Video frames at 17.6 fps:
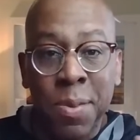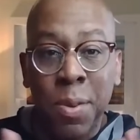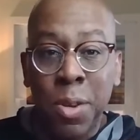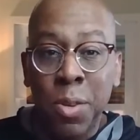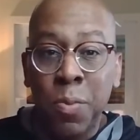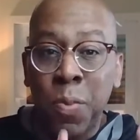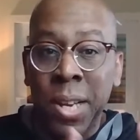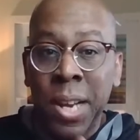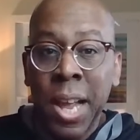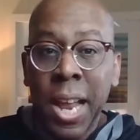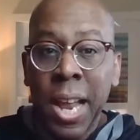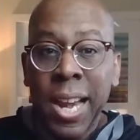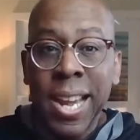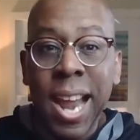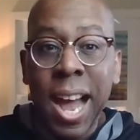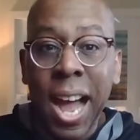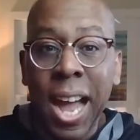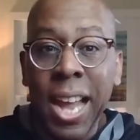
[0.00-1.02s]
Because what
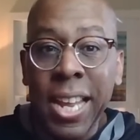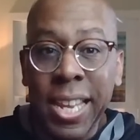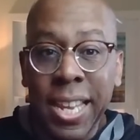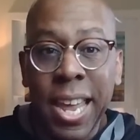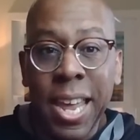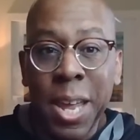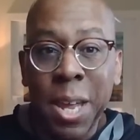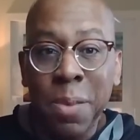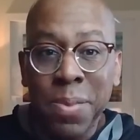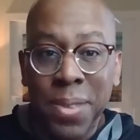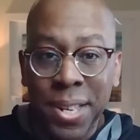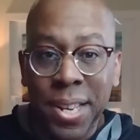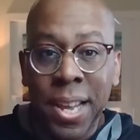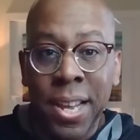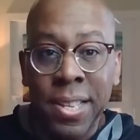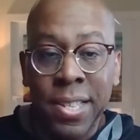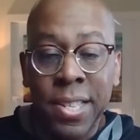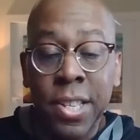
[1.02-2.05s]
9 games in
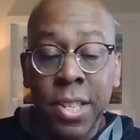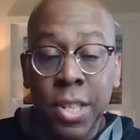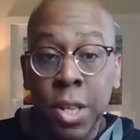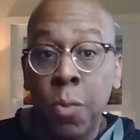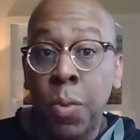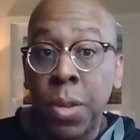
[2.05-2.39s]
the SEC,